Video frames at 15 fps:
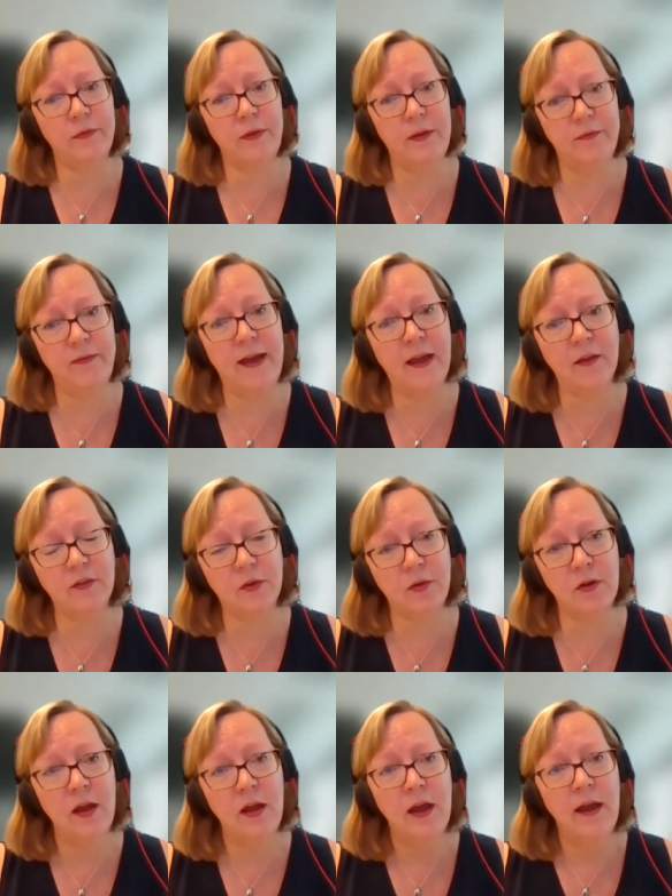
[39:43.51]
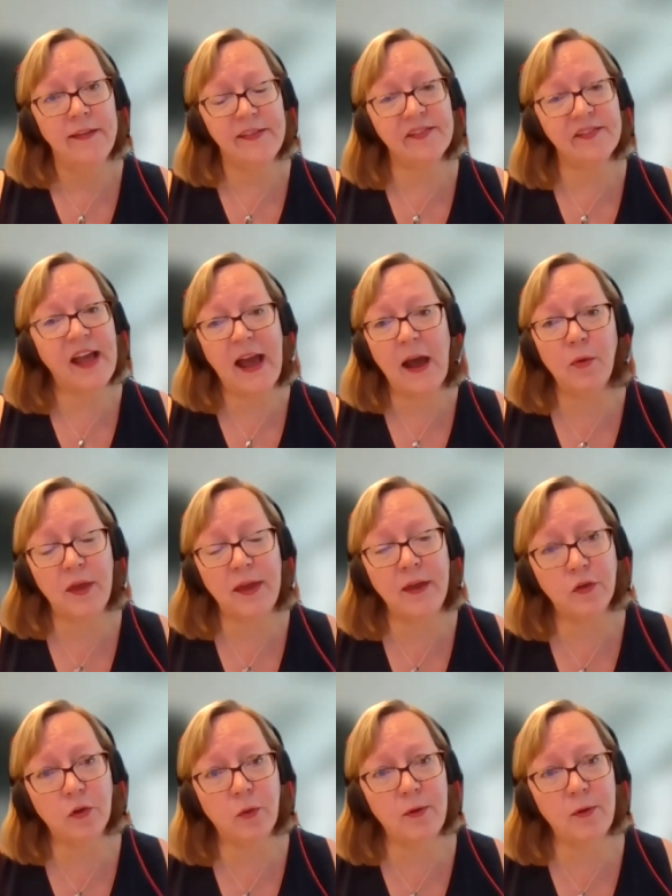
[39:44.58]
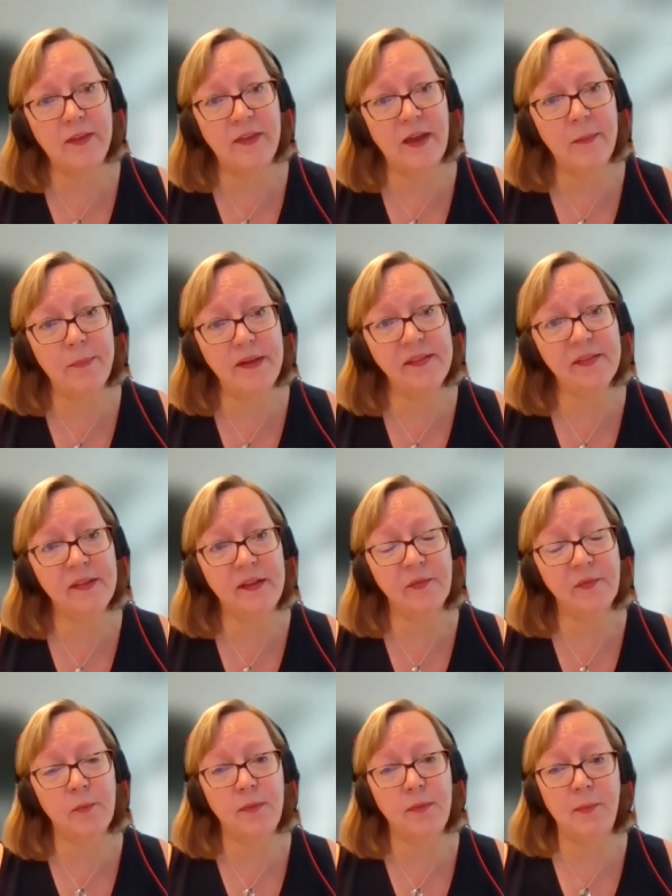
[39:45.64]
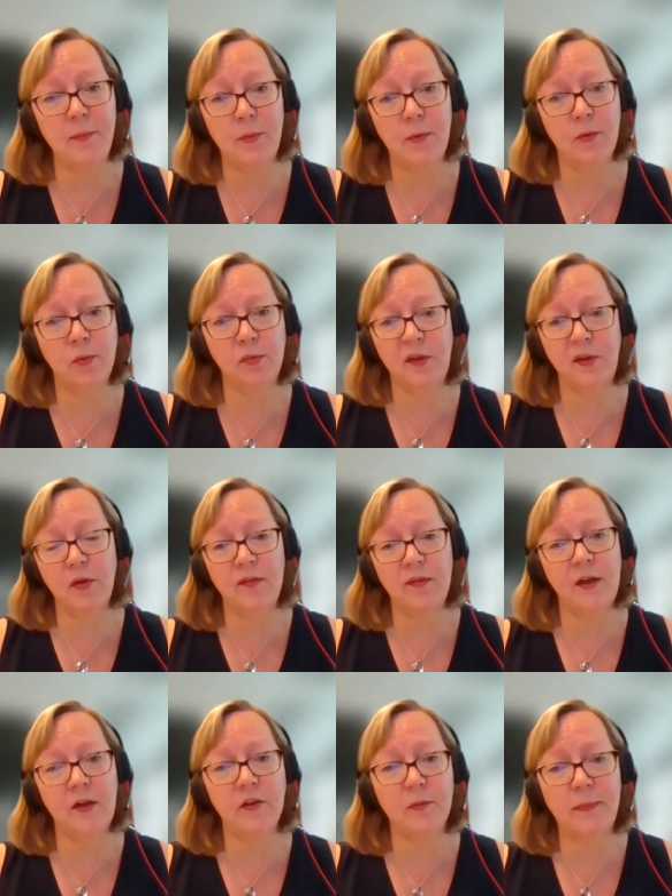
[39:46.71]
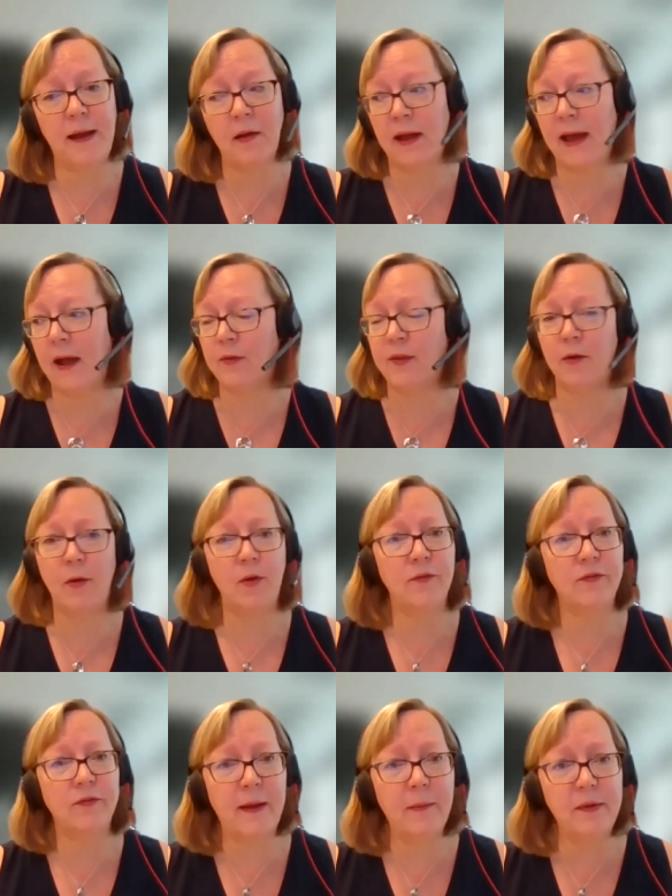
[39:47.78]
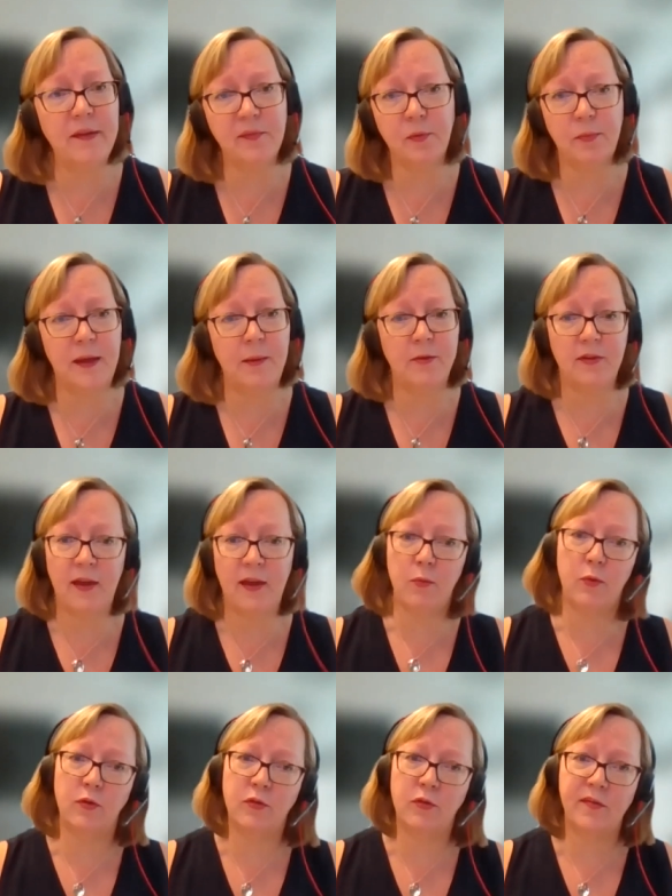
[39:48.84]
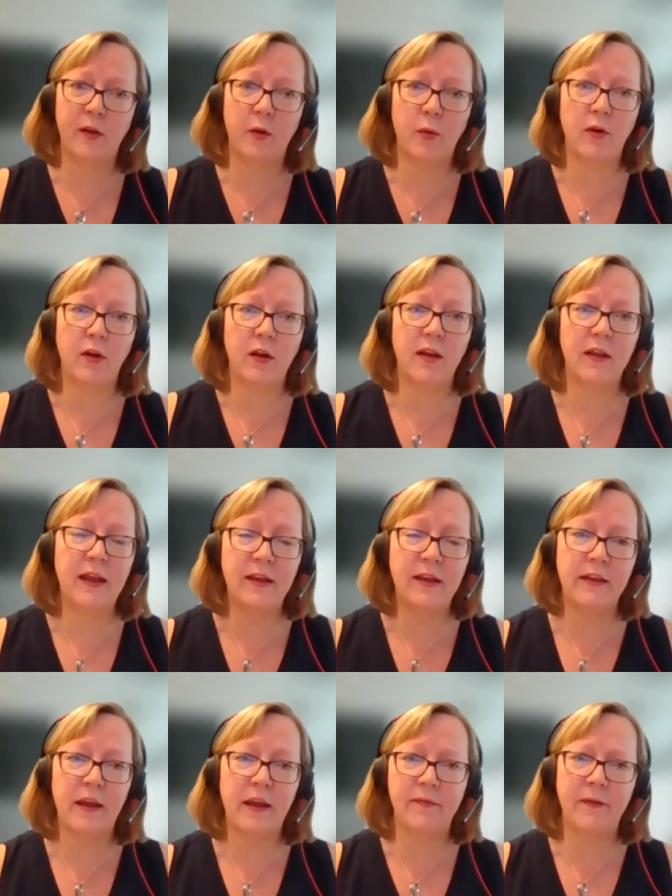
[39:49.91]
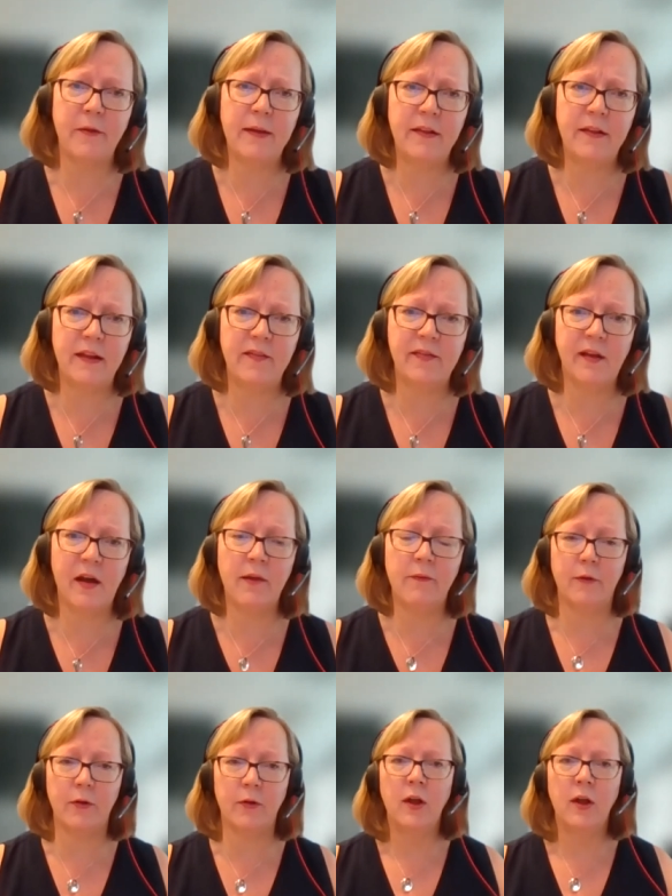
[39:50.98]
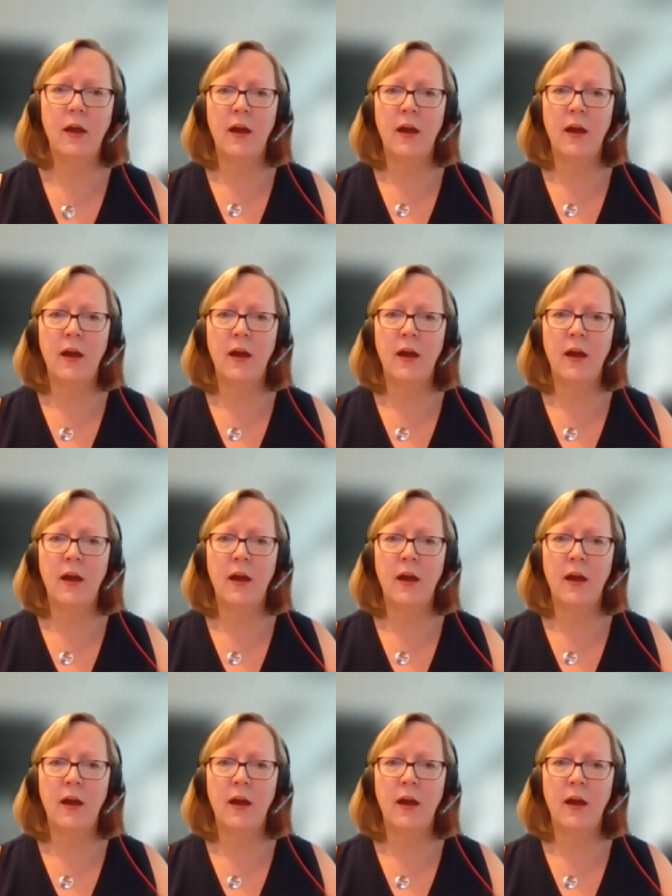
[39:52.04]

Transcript: effect on just how they could operate their business when people were also concerned about how their own families would be able to get water and so on. And it, it yeah, it's very in, insightful.